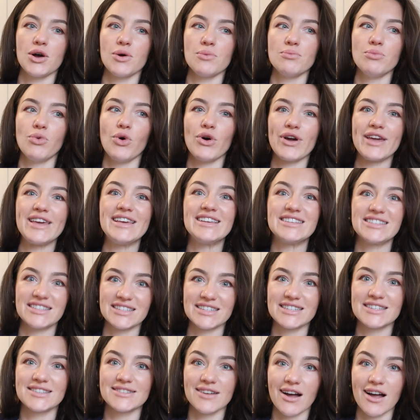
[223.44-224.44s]
more
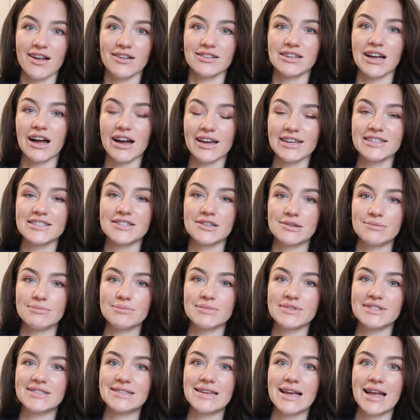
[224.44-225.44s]
easily styled
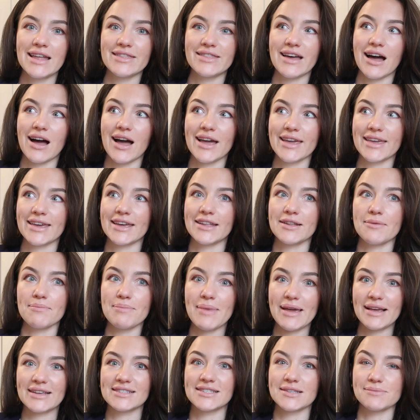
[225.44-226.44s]
items that I can
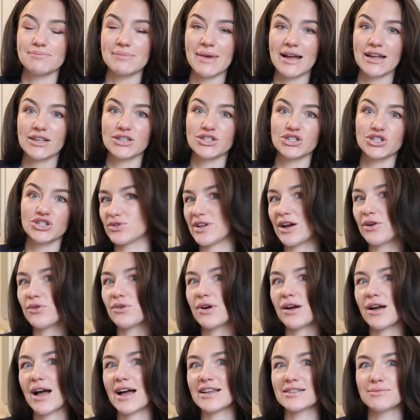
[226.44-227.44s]
mix and match
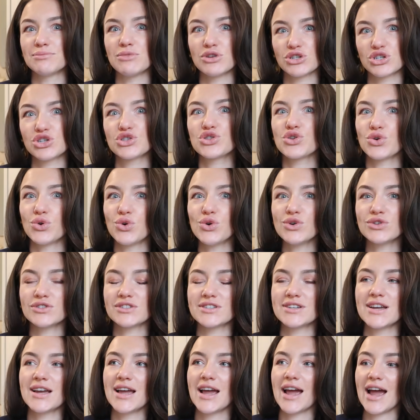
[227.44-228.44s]
without as much
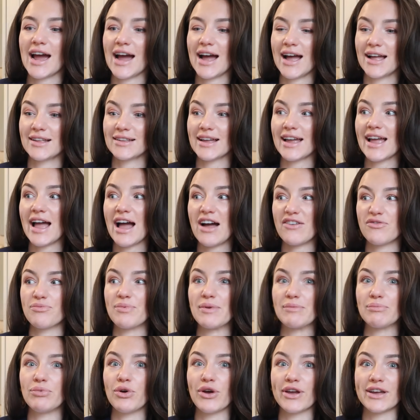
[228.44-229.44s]
thought. And I have
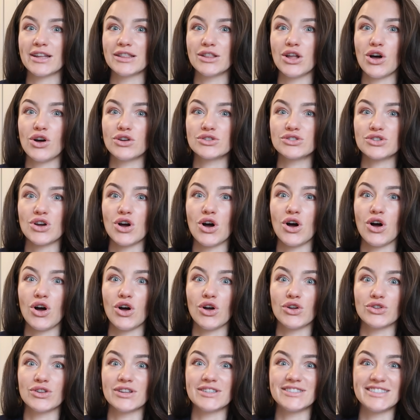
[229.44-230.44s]
been putting a lot
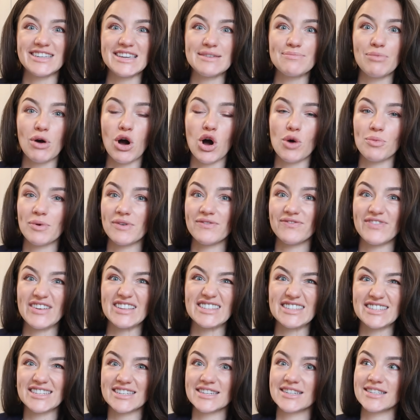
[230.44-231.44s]
on Depop and
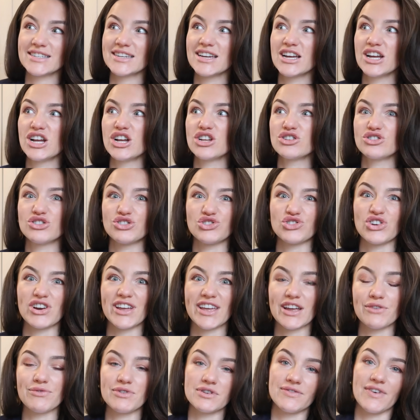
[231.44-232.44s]
Vinted, just trying
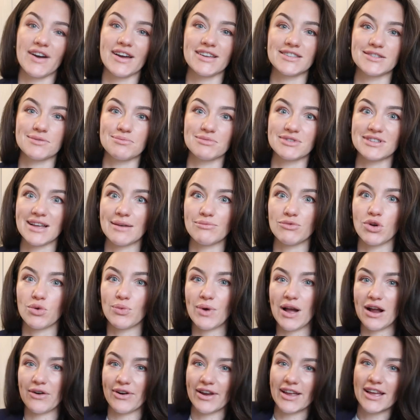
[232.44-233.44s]
to get rid of items that I'm not
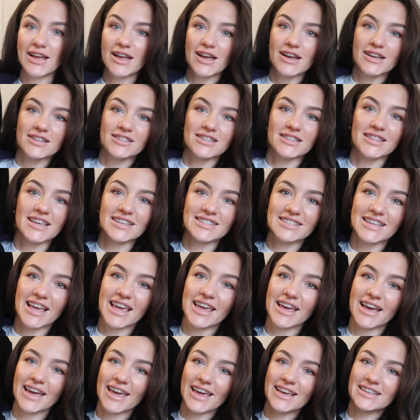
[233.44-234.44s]
wearing. So this
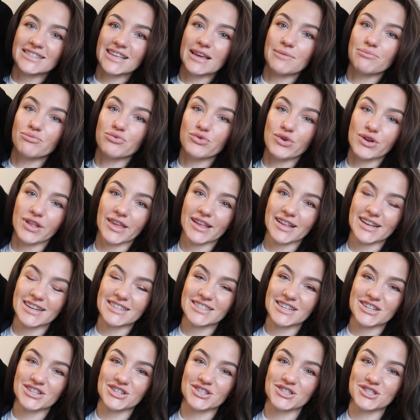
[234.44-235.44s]
here is a brilliant
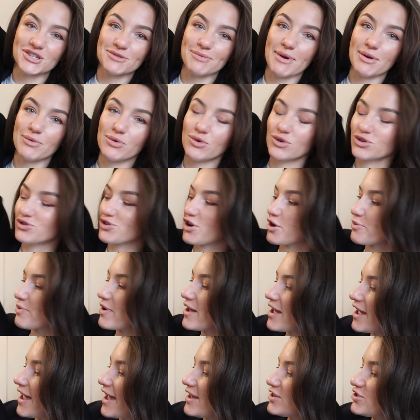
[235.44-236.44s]
addition to my wardrobe.
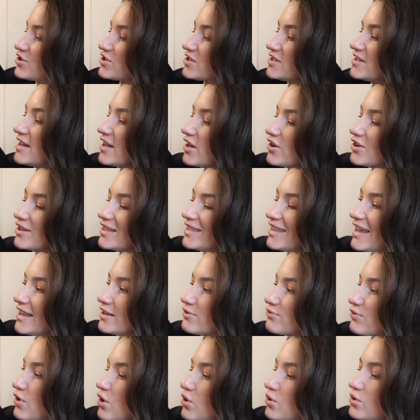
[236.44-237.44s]
It does need a good
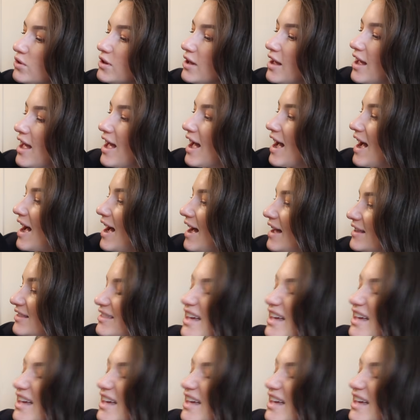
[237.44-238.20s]
lint roll, and